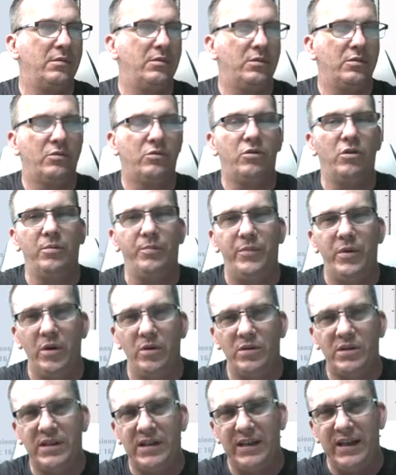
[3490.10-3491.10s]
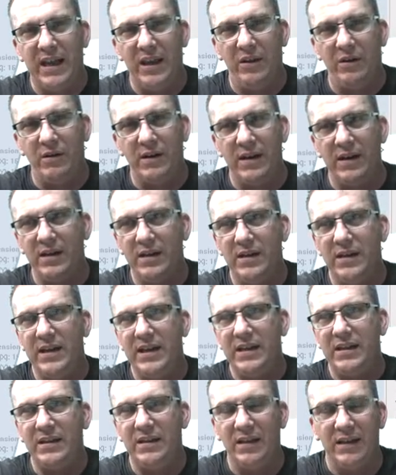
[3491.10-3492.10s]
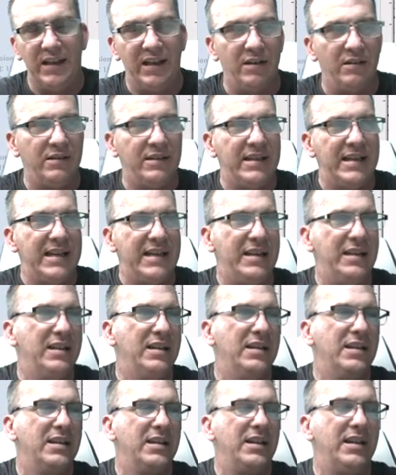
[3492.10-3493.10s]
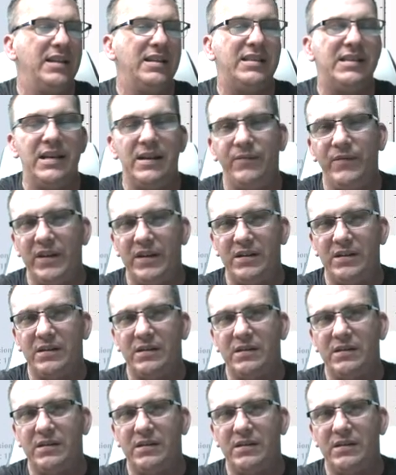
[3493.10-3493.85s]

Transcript: group those together and hit the letter D and see if it